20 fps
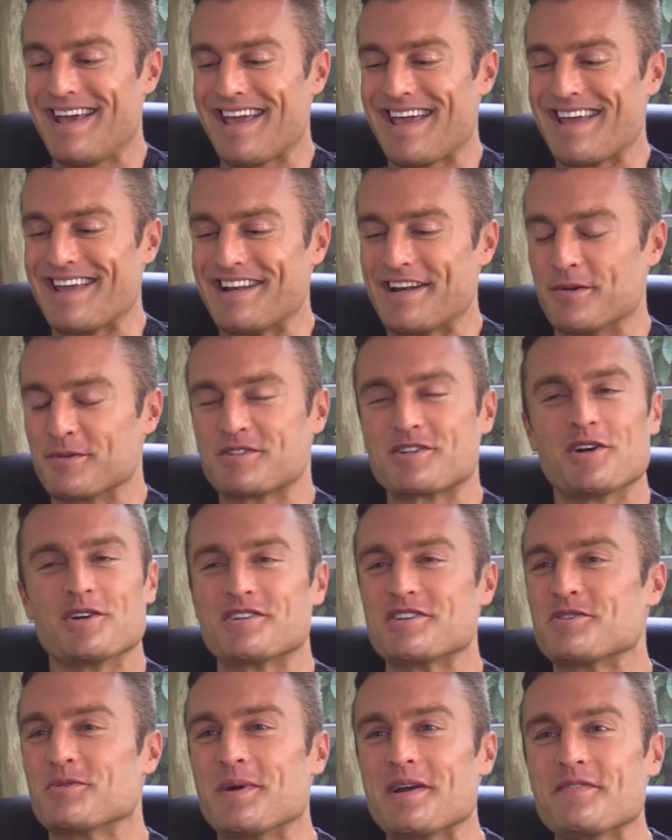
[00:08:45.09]
And I was
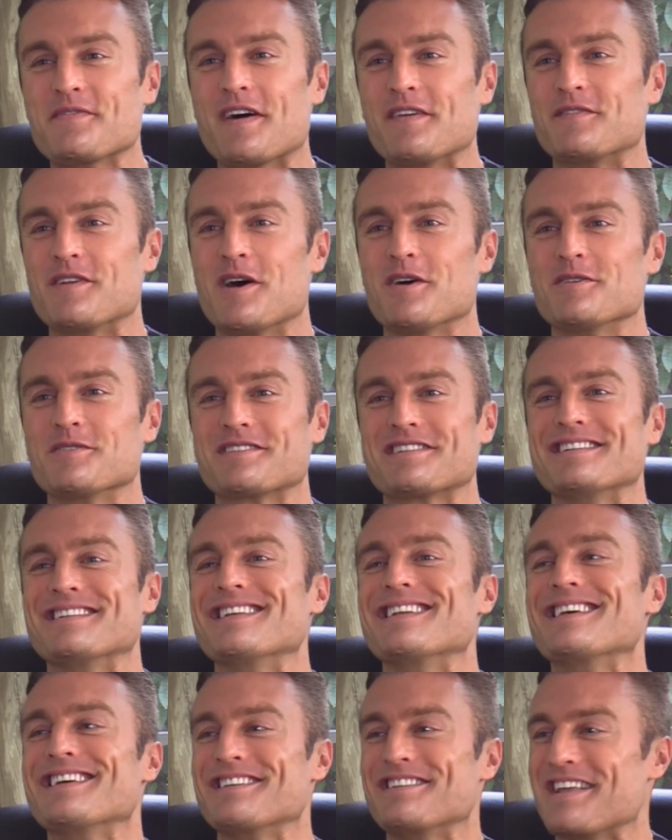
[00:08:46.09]
charging $25
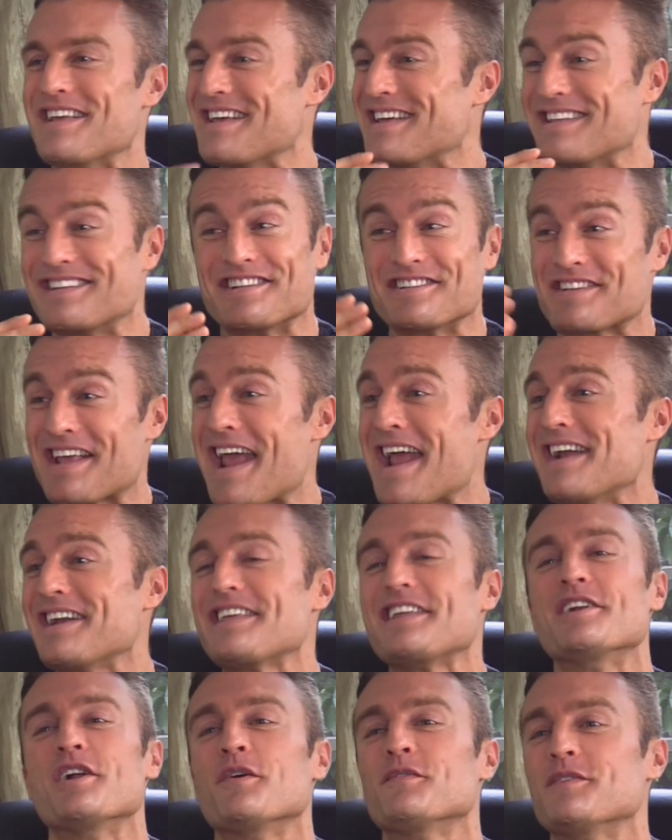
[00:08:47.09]
and just
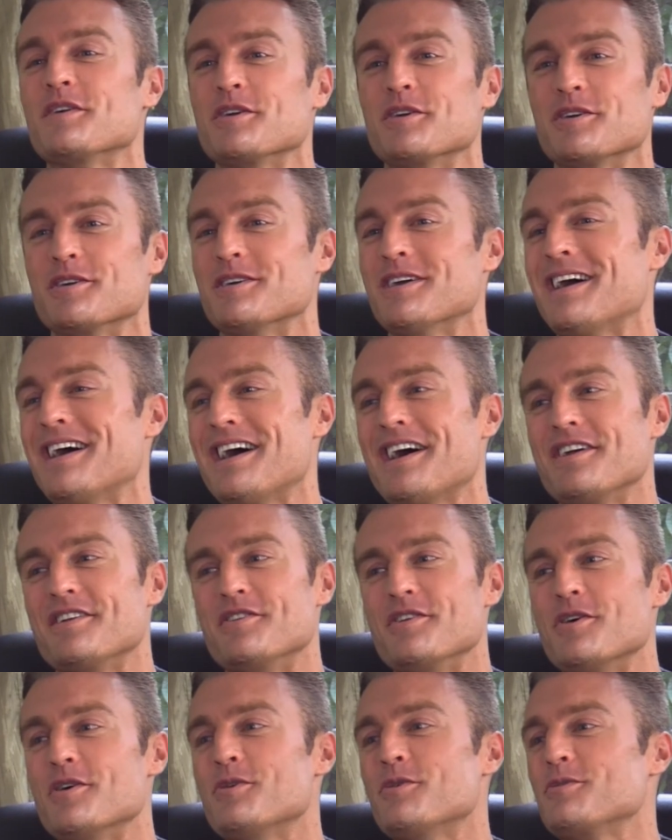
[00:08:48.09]
handing it over to her,
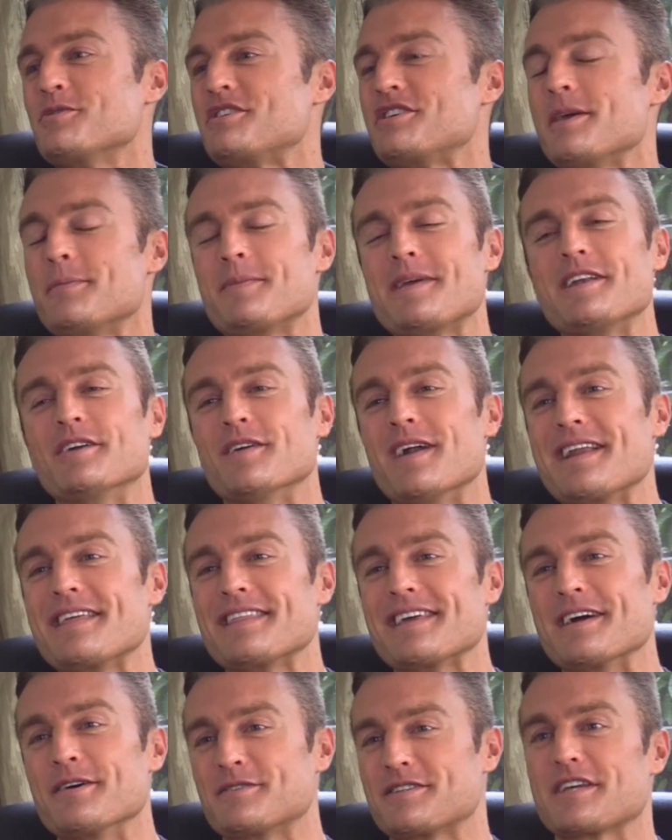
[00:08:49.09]
no shipping or
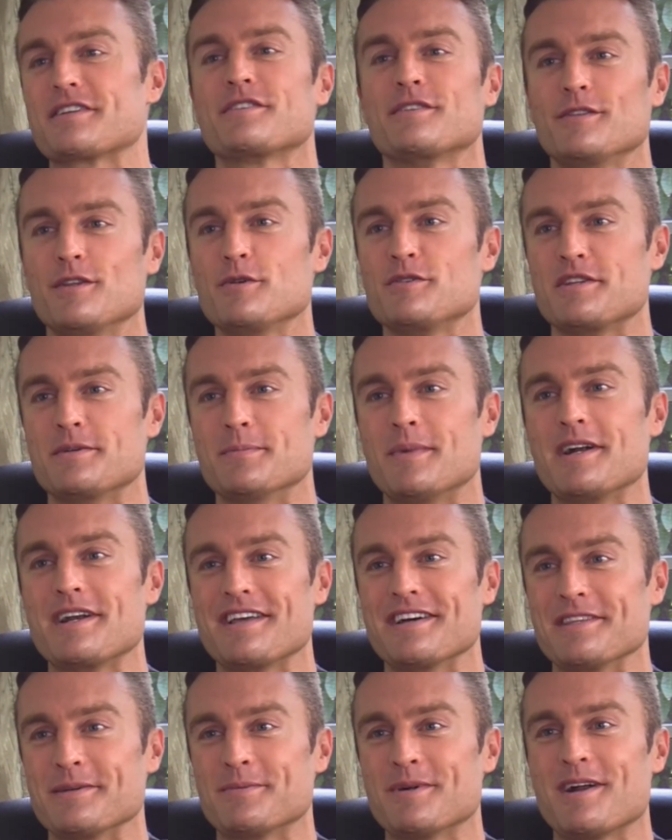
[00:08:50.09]
anything. I was actually losing
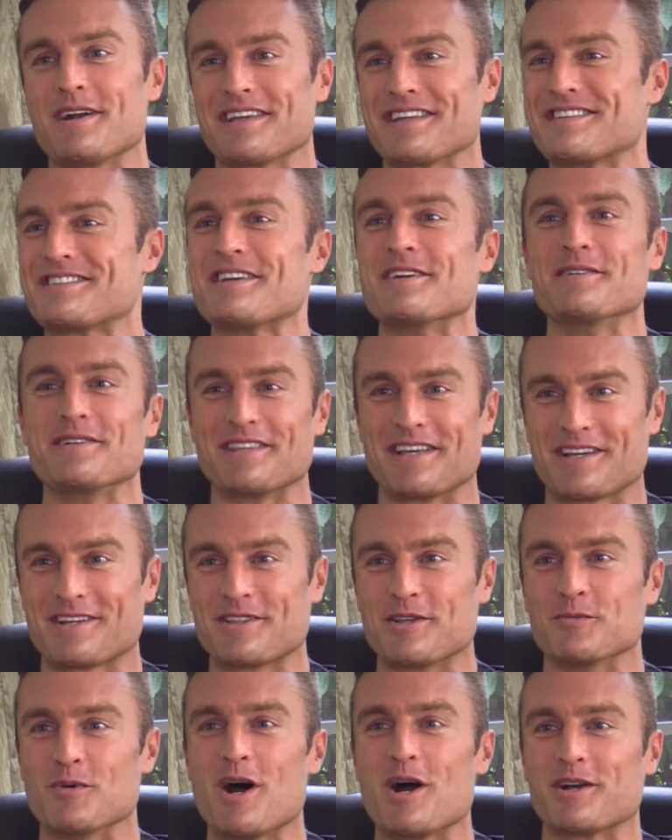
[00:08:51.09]
money on the product considering the,
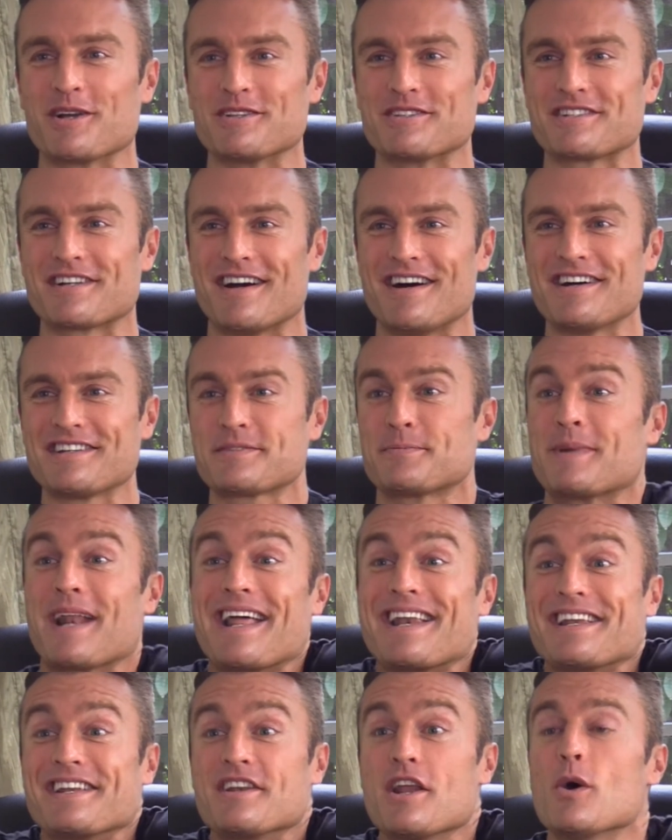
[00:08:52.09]
the, raw goods cost, but
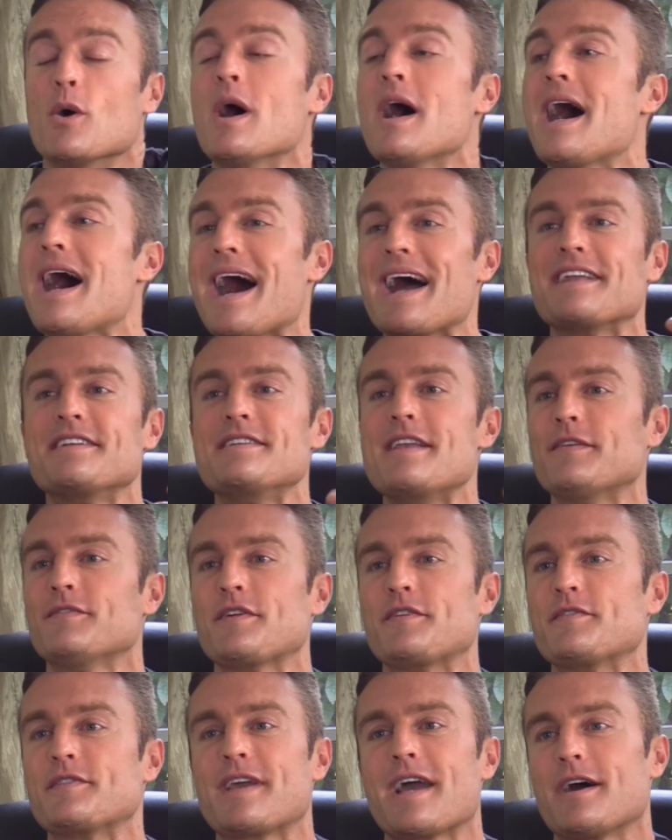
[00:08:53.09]
I didn't know. I
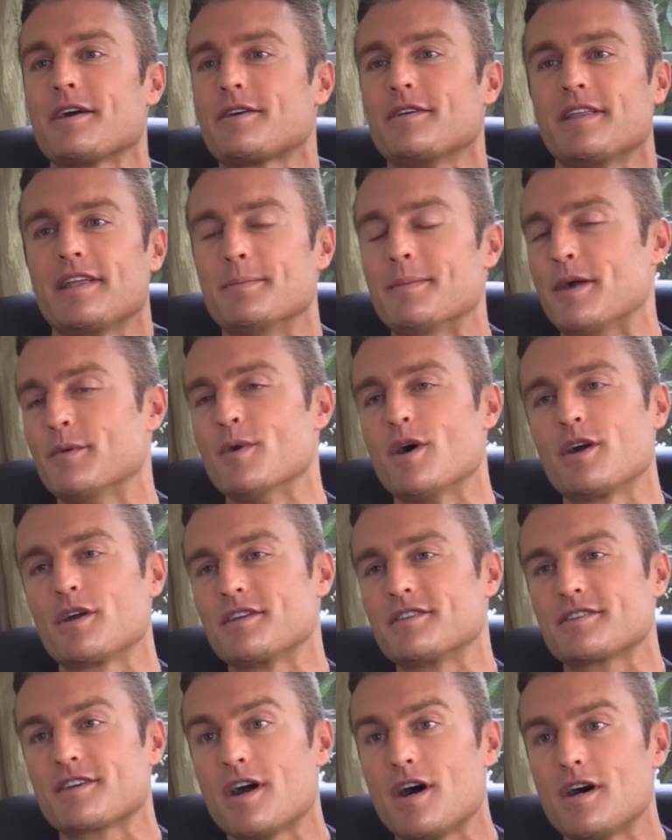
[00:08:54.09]
never even calculated my raw
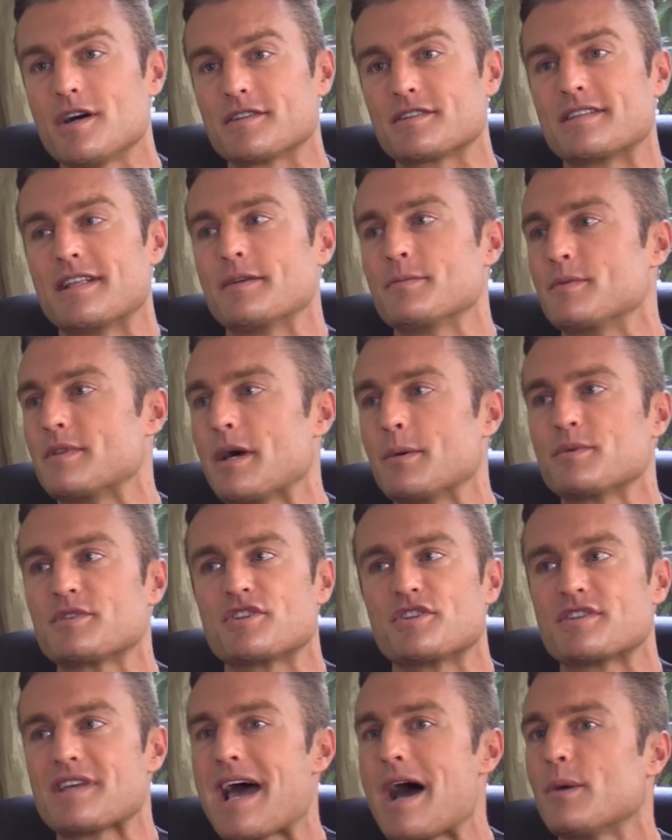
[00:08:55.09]
goods cost. That, that
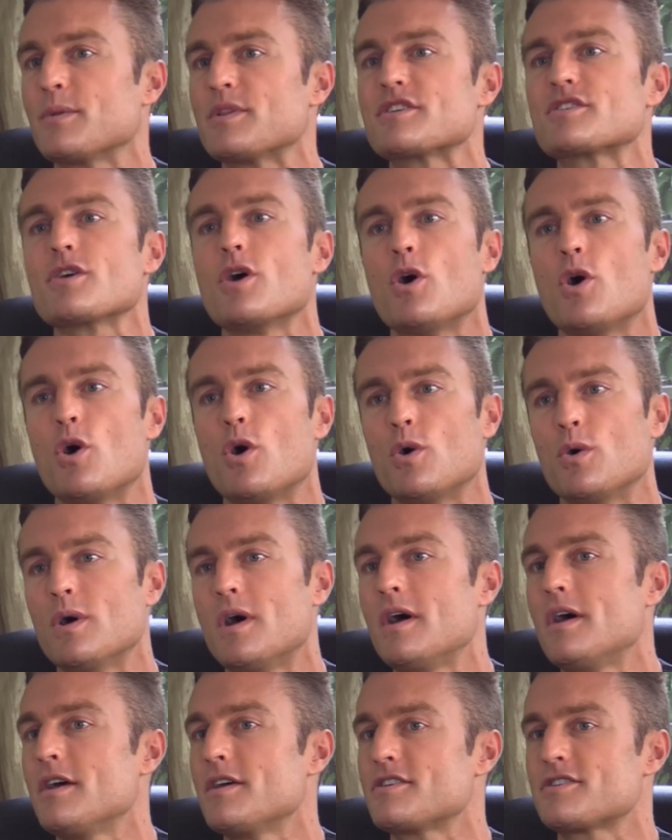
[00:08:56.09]
was just how this all
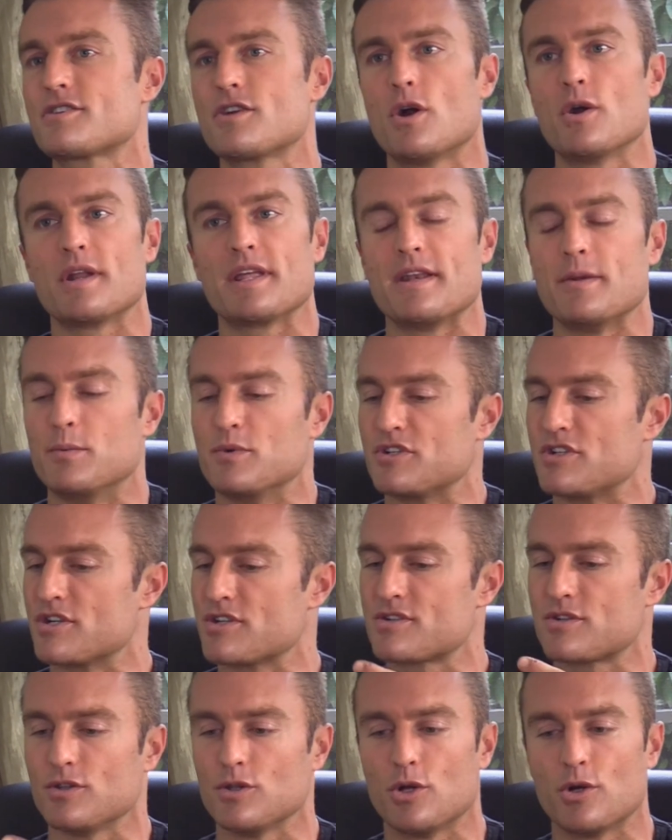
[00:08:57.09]
started. It was
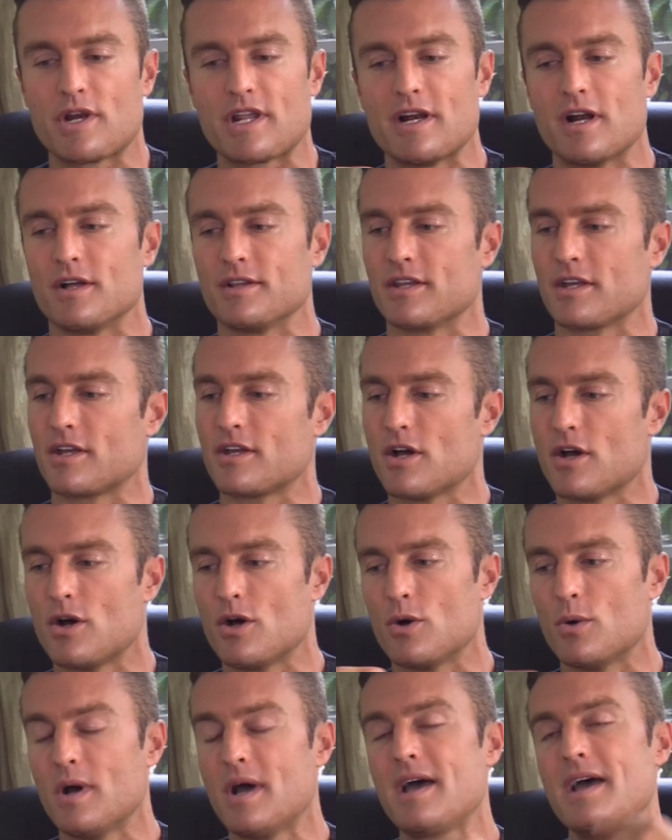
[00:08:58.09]
just learning on the
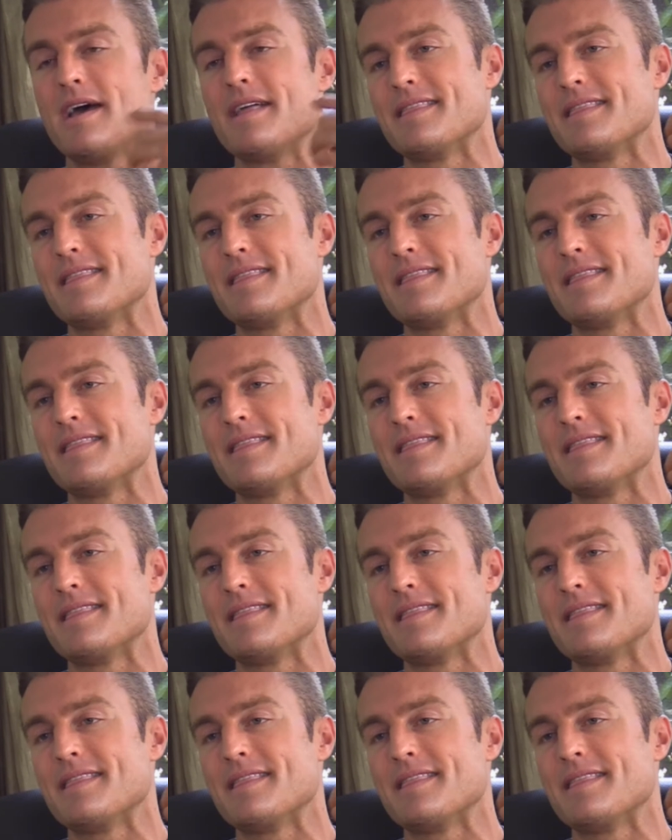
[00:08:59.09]
go.